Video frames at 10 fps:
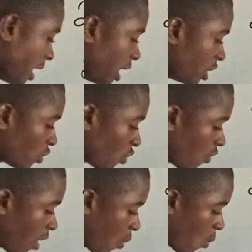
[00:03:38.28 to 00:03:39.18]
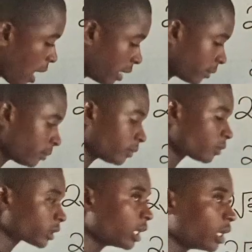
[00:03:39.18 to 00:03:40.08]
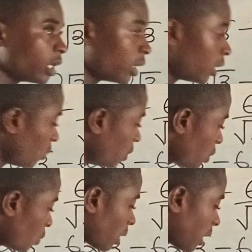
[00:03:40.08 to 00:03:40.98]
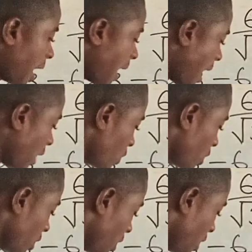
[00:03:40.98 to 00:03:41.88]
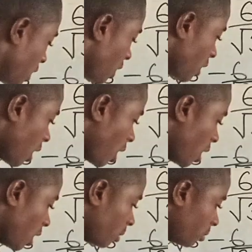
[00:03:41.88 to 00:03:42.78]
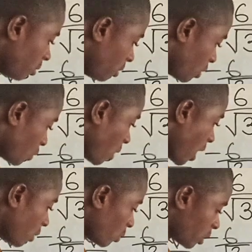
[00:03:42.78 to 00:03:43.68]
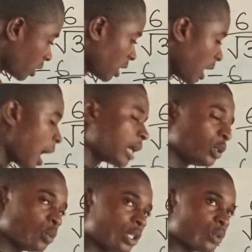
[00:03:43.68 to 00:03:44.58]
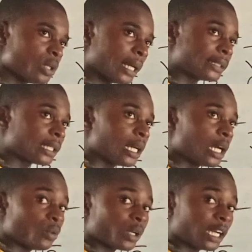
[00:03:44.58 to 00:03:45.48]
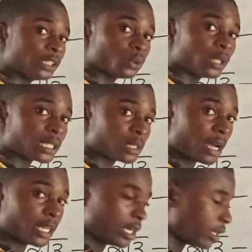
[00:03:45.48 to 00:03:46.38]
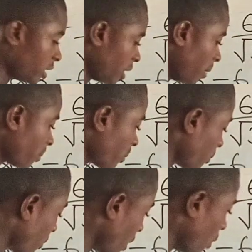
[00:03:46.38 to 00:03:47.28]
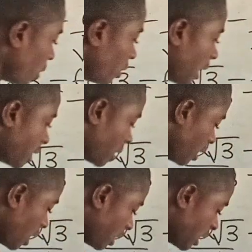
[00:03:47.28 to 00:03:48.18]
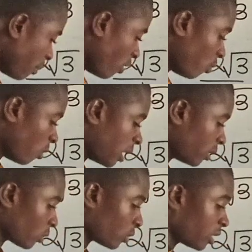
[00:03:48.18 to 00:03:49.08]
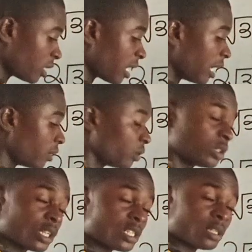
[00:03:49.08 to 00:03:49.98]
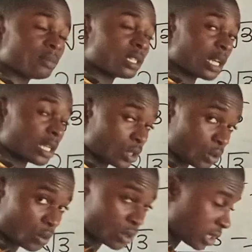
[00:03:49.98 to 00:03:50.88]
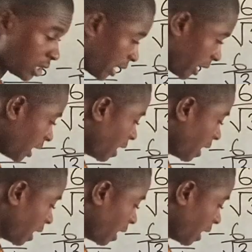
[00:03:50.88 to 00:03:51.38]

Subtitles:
here is over 1. We need to clear out this square root. How do we do that? We can do that by the LCM. Now we know that the LCM of 1 root 3 and root 3 is same as root 3,